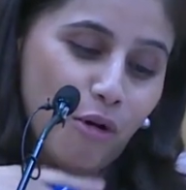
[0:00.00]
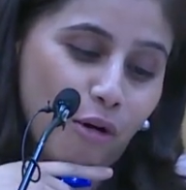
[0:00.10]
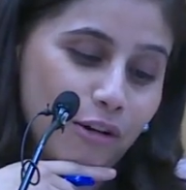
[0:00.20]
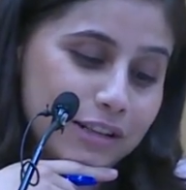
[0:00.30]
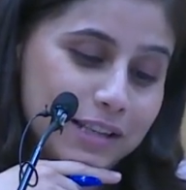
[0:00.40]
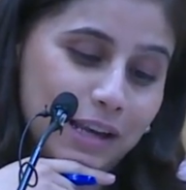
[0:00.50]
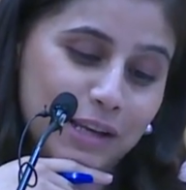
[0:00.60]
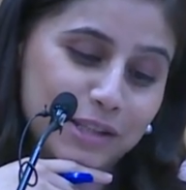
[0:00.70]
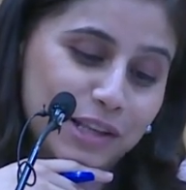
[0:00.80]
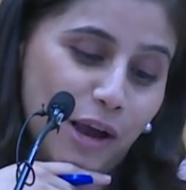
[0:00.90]
or
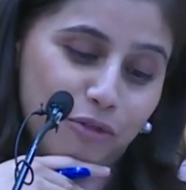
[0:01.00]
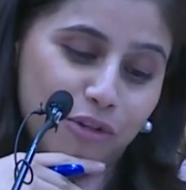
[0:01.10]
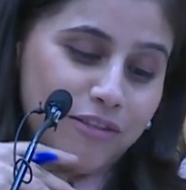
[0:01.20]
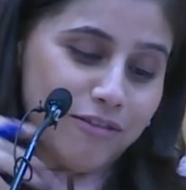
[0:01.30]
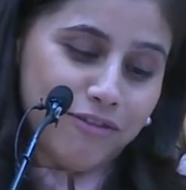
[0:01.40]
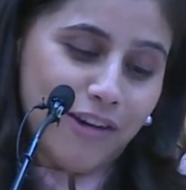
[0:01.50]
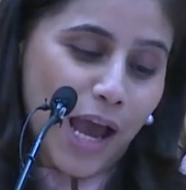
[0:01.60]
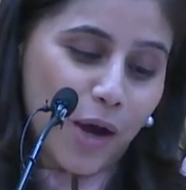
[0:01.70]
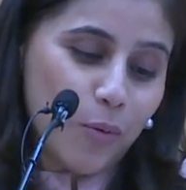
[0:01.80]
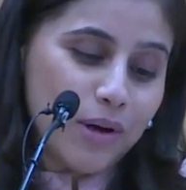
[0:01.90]
say saffron
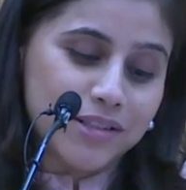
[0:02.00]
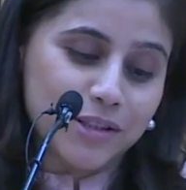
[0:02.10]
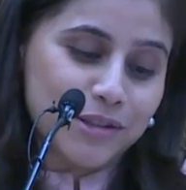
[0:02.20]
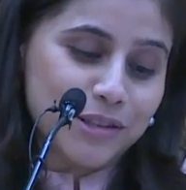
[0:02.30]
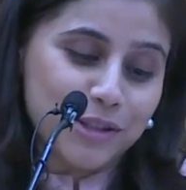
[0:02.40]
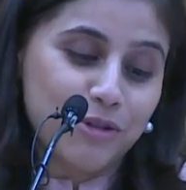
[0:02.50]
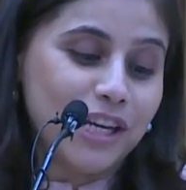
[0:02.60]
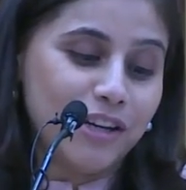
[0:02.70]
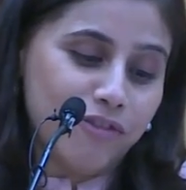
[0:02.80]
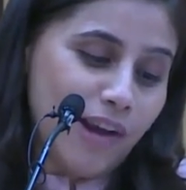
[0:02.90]
flag versus
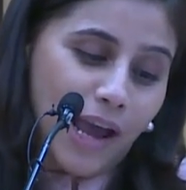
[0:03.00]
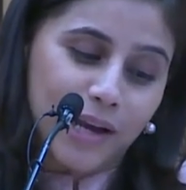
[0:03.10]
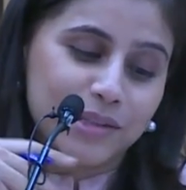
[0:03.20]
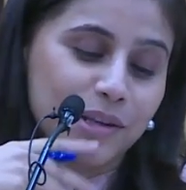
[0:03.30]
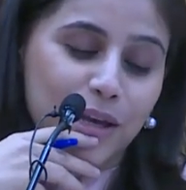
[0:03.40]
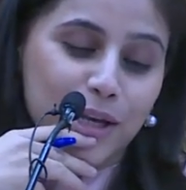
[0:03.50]
green flags.